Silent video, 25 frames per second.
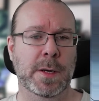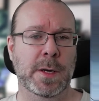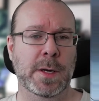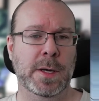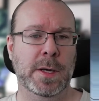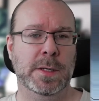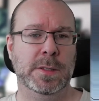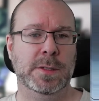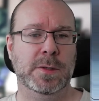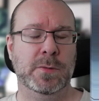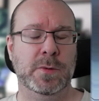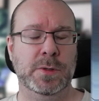
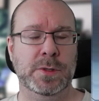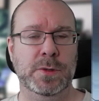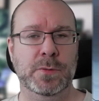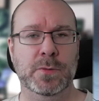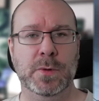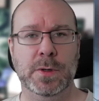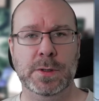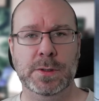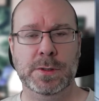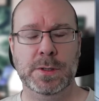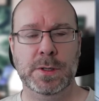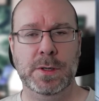So what you want
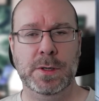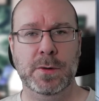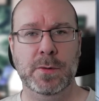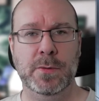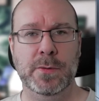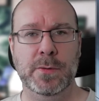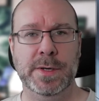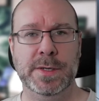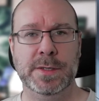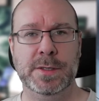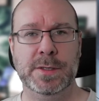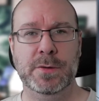to do
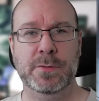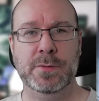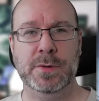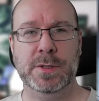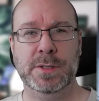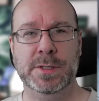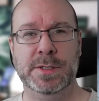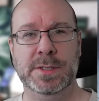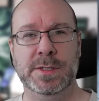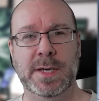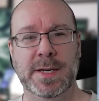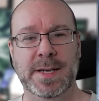is you want to
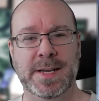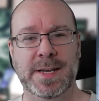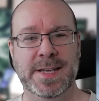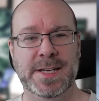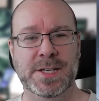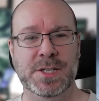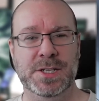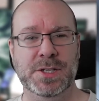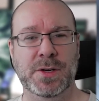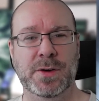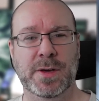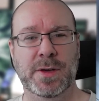set an
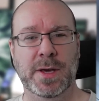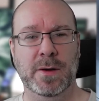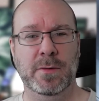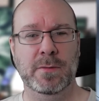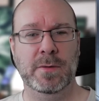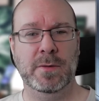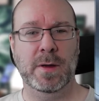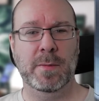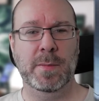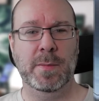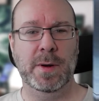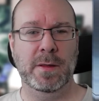issue count. How
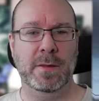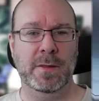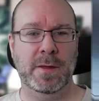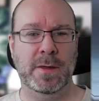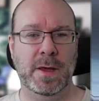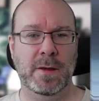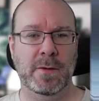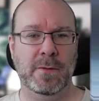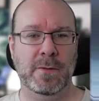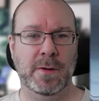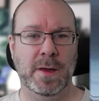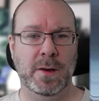many
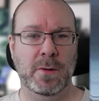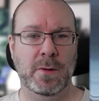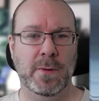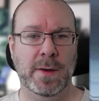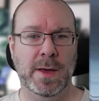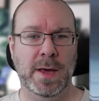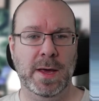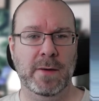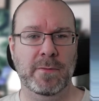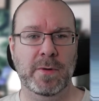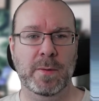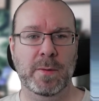things can you
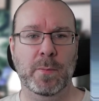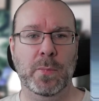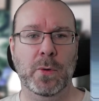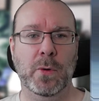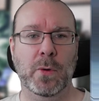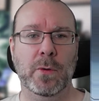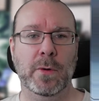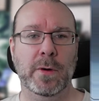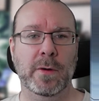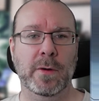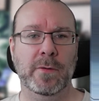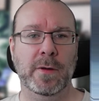have in
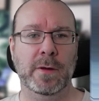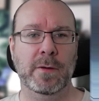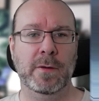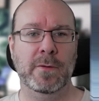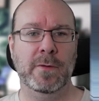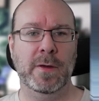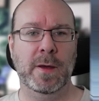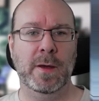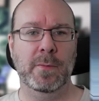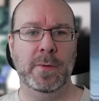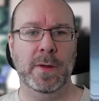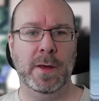progress at the
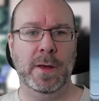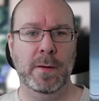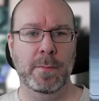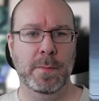same time?